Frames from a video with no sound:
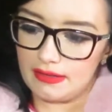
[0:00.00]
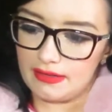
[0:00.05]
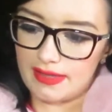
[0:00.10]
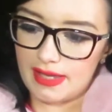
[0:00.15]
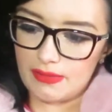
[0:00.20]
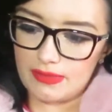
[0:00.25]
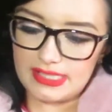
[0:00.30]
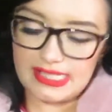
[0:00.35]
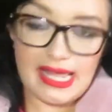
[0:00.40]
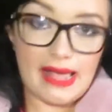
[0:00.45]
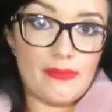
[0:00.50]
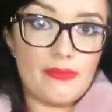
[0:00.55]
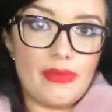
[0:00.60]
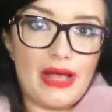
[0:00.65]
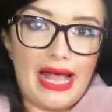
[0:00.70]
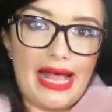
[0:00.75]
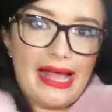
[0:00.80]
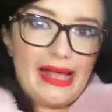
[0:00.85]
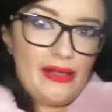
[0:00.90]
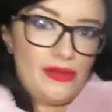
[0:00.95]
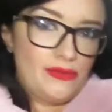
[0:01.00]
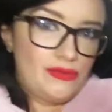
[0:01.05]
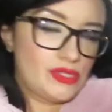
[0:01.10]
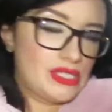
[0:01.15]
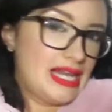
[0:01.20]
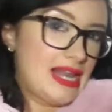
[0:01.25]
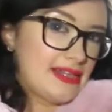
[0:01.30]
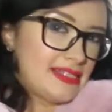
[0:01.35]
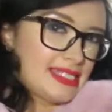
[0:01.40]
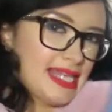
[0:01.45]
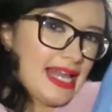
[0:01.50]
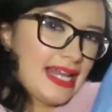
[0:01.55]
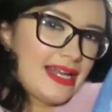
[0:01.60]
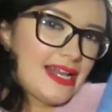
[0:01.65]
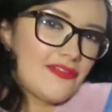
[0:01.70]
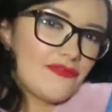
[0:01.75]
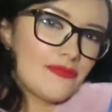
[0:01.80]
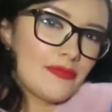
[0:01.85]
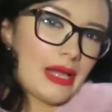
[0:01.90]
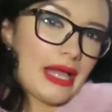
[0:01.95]
they were £10,
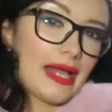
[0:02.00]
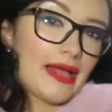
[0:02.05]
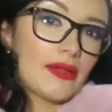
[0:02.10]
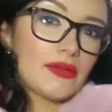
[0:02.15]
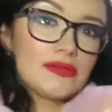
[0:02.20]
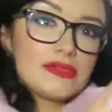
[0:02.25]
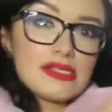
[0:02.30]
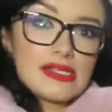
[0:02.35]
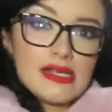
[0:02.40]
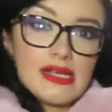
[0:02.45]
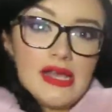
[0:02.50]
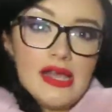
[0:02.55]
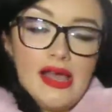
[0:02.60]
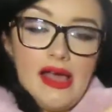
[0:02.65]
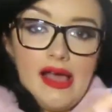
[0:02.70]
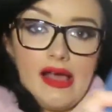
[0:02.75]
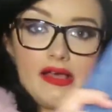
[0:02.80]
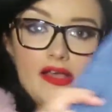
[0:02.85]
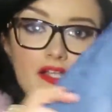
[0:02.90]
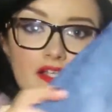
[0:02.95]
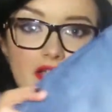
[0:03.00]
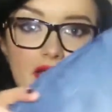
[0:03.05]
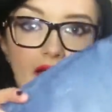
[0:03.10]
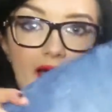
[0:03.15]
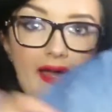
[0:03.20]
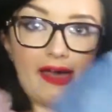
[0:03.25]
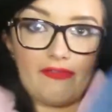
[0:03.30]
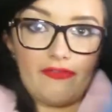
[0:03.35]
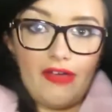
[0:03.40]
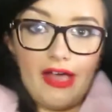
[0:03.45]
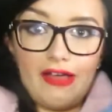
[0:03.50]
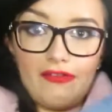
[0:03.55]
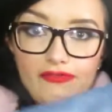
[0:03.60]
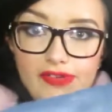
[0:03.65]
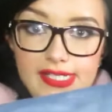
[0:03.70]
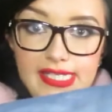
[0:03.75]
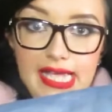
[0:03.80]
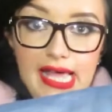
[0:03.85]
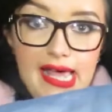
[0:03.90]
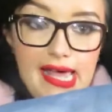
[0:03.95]
£10–11. And yeah, for
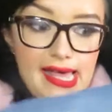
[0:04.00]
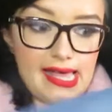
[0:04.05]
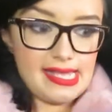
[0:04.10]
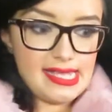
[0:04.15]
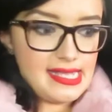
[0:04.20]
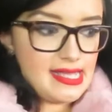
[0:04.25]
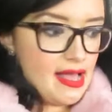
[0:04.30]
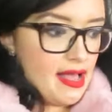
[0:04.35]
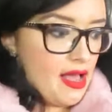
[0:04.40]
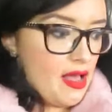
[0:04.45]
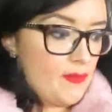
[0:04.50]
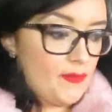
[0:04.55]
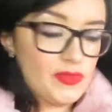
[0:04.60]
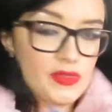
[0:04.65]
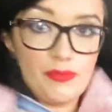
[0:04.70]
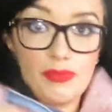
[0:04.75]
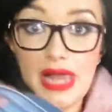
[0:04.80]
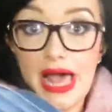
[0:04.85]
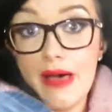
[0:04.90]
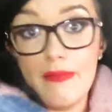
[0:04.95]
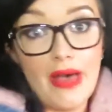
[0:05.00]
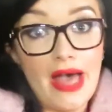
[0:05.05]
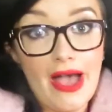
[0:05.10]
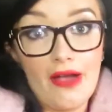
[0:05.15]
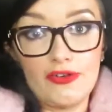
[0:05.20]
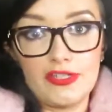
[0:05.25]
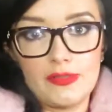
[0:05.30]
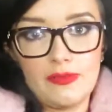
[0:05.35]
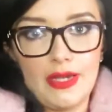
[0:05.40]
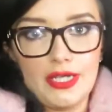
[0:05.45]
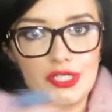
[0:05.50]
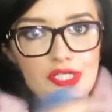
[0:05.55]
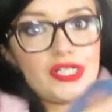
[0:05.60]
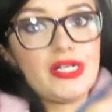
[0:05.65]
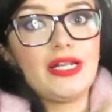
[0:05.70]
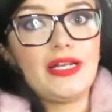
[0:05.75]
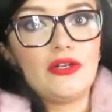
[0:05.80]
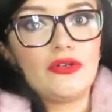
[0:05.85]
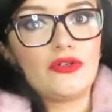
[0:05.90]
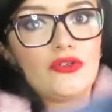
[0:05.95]
every day, the black pair
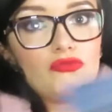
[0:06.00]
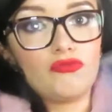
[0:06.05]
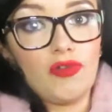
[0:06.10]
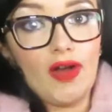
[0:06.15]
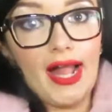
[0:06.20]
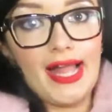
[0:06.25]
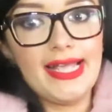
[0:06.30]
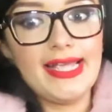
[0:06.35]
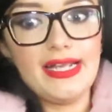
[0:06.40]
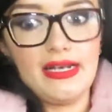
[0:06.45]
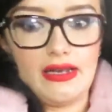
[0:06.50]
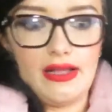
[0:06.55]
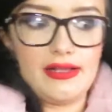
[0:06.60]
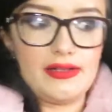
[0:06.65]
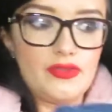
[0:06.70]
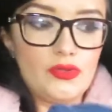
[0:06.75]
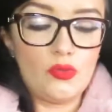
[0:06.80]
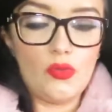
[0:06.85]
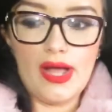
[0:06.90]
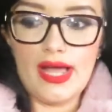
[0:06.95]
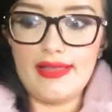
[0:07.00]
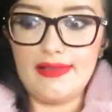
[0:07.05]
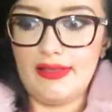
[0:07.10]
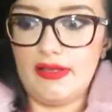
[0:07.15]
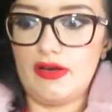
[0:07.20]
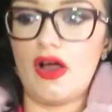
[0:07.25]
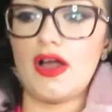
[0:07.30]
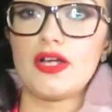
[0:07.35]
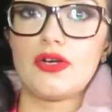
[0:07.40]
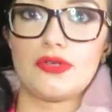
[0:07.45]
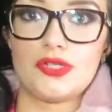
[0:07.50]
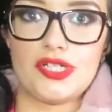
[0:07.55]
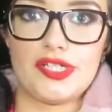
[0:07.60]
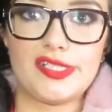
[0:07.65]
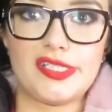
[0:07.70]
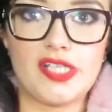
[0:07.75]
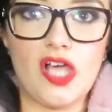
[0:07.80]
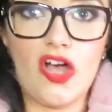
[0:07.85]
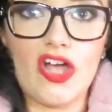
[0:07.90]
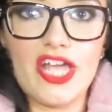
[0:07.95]
especially look great. Like the way the Lycra
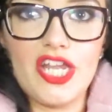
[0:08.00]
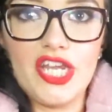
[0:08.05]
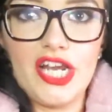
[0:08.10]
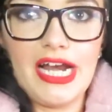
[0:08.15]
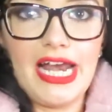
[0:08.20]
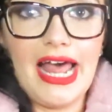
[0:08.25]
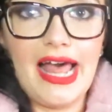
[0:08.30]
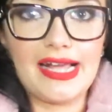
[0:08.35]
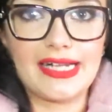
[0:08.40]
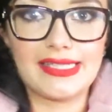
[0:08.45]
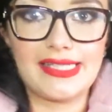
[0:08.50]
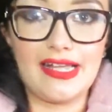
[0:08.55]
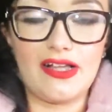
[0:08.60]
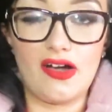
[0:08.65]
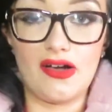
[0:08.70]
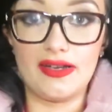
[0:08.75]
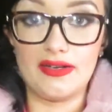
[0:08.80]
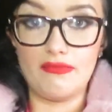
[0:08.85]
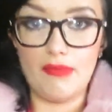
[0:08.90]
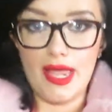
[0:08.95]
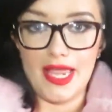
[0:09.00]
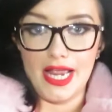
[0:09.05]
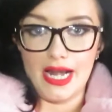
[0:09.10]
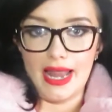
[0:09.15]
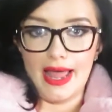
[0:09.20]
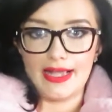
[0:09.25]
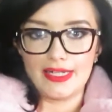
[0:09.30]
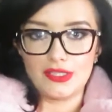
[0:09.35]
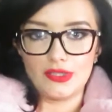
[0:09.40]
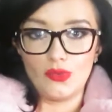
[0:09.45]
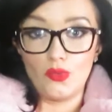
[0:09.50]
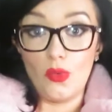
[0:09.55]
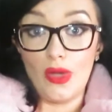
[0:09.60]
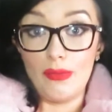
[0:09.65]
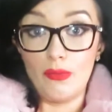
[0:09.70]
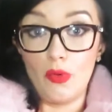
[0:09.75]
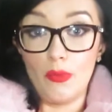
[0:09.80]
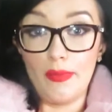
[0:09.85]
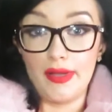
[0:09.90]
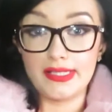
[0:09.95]
just suck in your legs, they kind of make your legs look
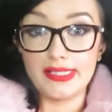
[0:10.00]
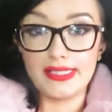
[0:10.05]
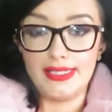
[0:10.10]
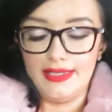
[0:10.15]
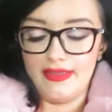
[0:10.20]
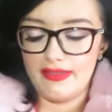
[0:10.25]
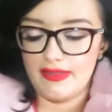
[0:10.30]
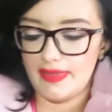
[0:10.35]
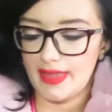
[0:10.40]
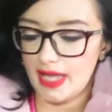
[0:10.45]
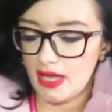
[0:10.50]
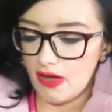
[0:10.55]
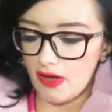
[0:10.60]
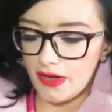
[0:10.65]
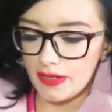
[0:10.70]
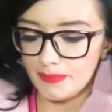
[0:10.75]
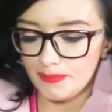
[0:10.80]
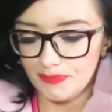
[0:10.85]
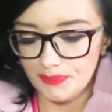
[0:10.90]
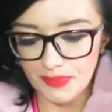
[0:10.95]
way more muscly than they are.